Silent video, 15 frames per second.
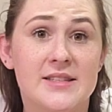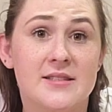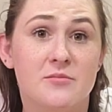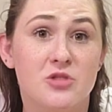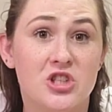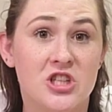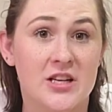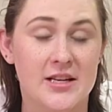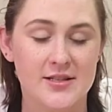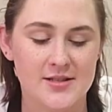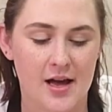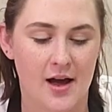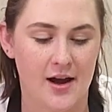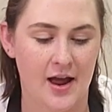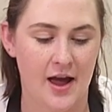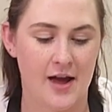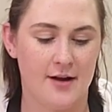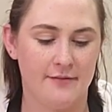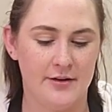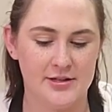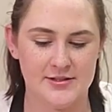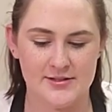some cheese. I
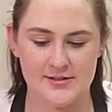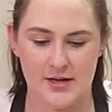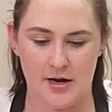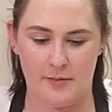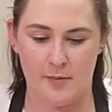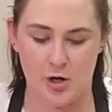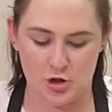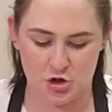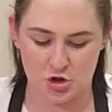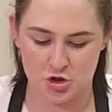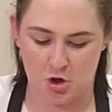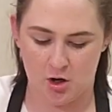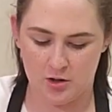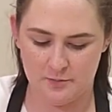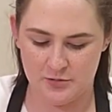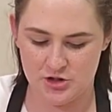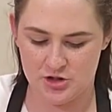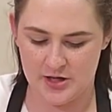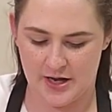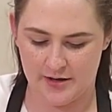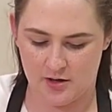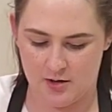have some sharp
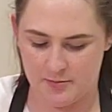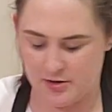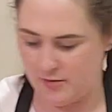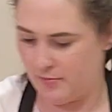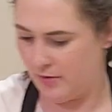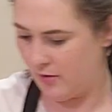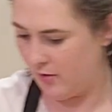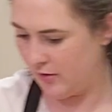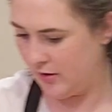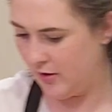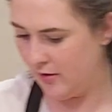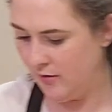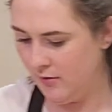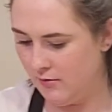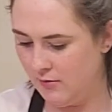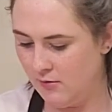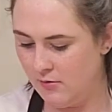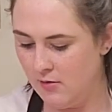cheddar I'm gonna put on here,